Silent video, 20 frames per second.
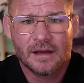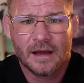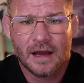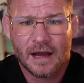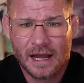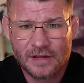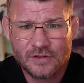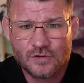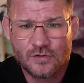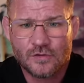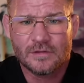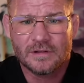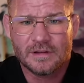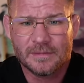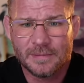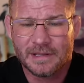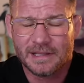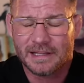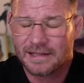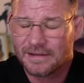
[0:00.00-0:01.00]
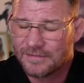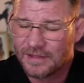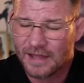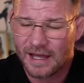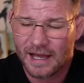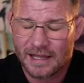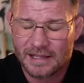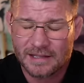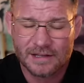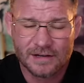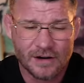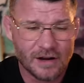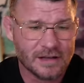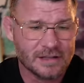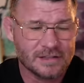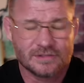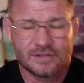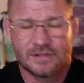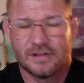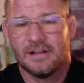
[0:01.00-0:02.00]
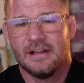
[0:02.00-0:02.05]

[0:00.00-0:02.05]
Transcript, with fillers: I truly believe that. You know, as,